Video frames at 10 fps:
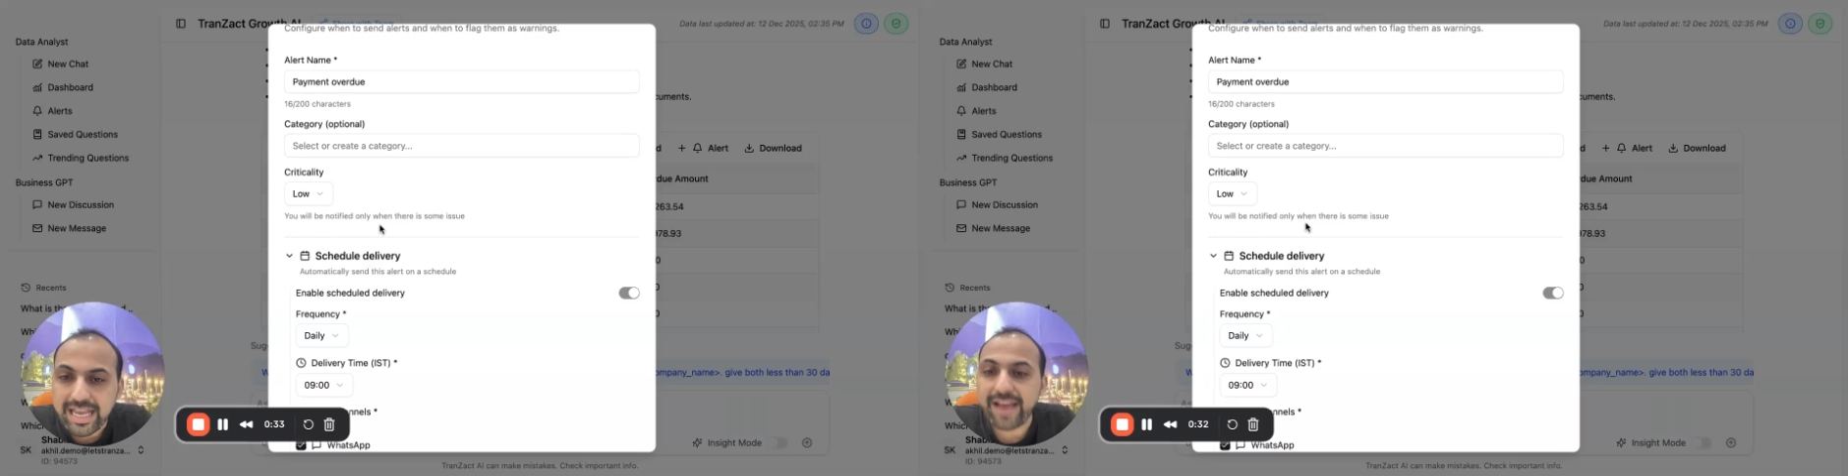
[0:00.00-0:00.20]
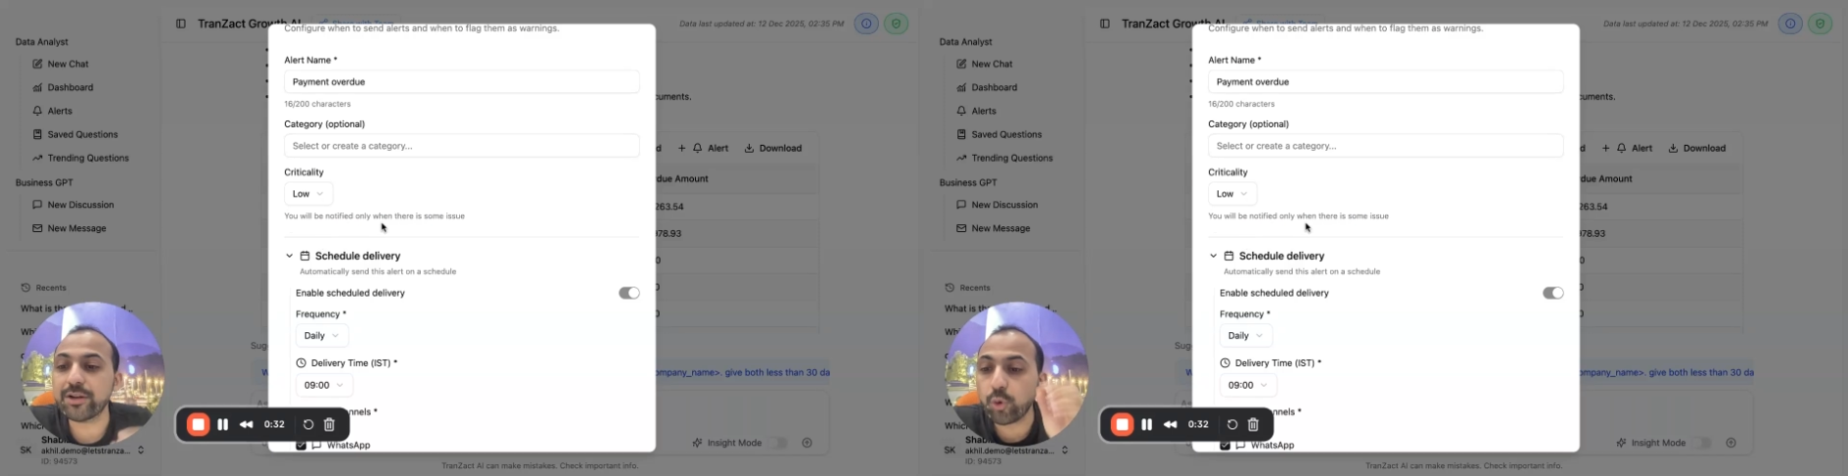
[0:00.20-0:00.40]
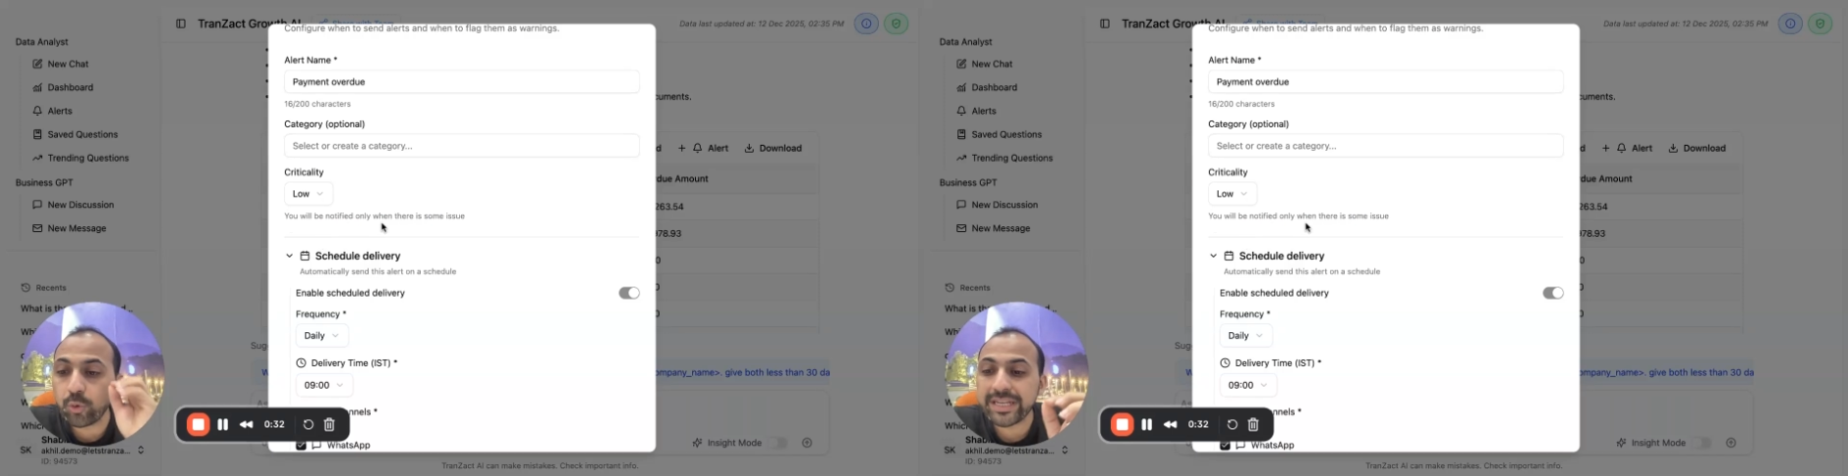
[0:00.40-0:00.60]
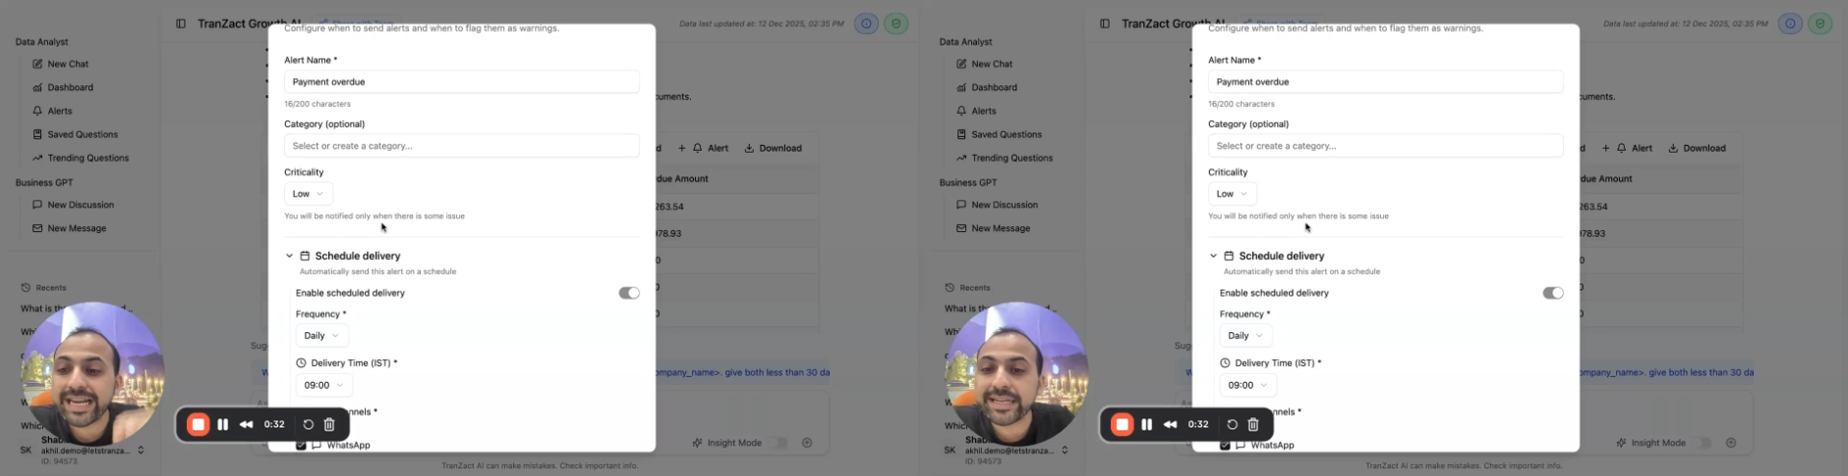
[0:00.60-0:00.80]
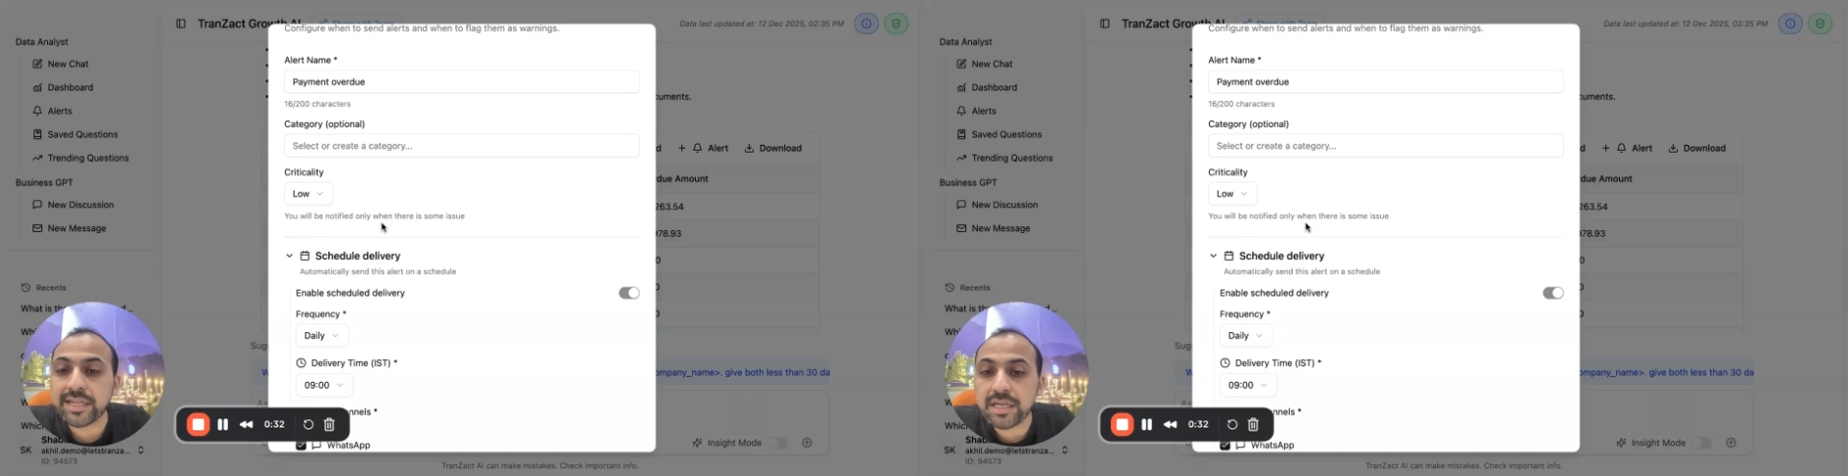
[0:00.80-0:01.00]
I will only
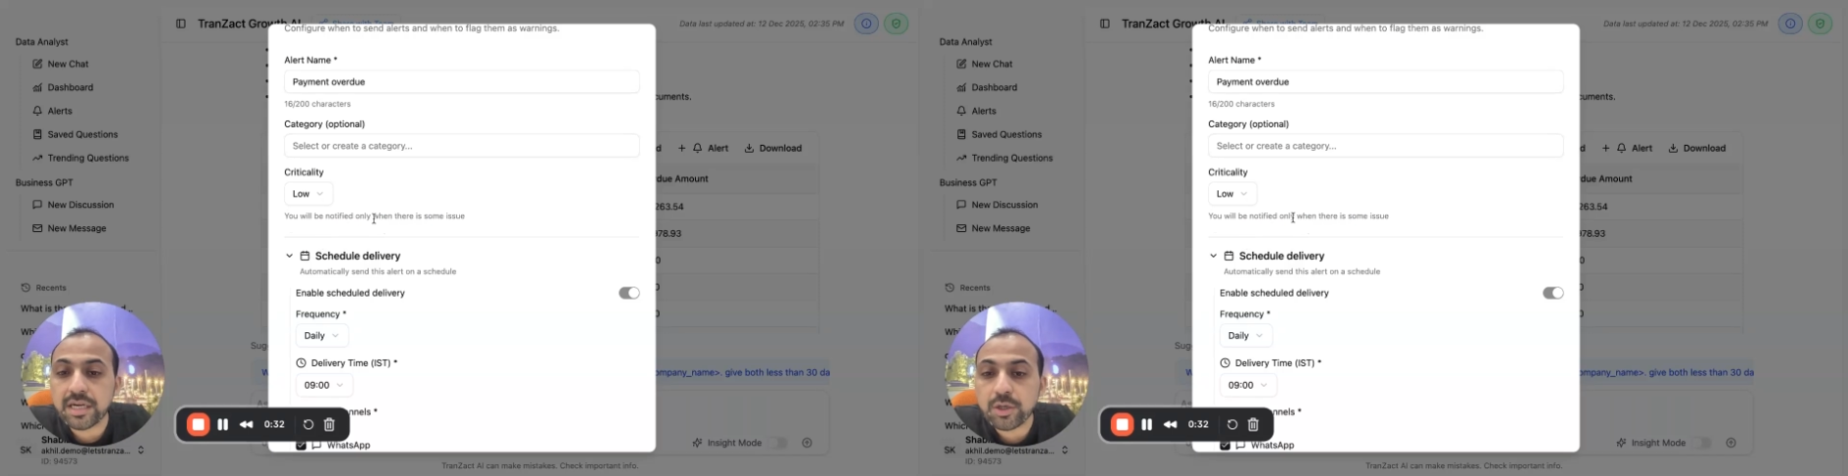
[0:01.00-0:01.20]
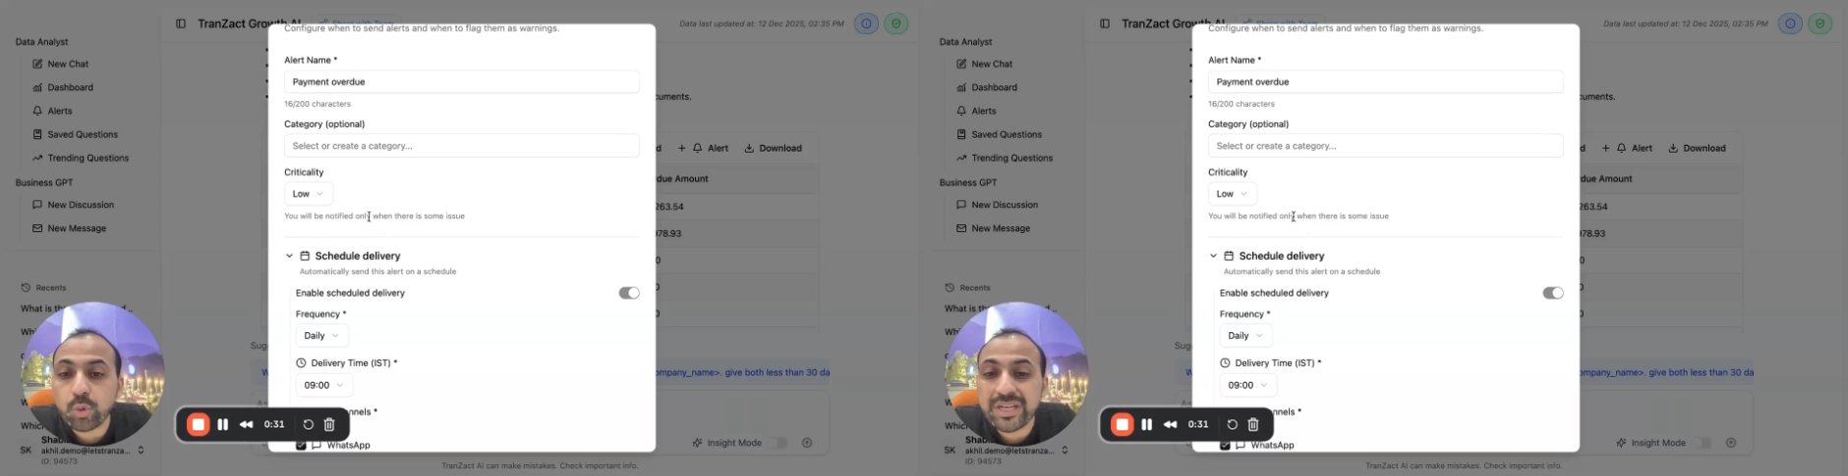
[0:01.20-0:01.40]
get an alert